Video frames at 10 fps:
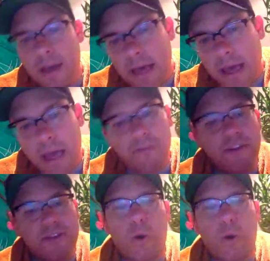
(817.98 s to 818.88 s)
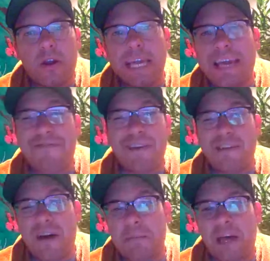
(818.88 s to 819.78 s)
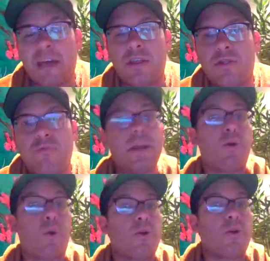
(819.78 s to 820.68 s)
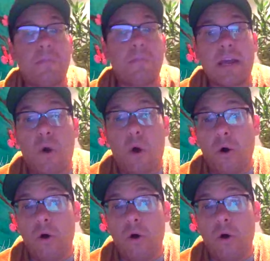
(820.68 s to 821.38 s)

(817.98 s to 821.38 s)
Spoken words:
If it's working, if I'm like 3/4 of the goal,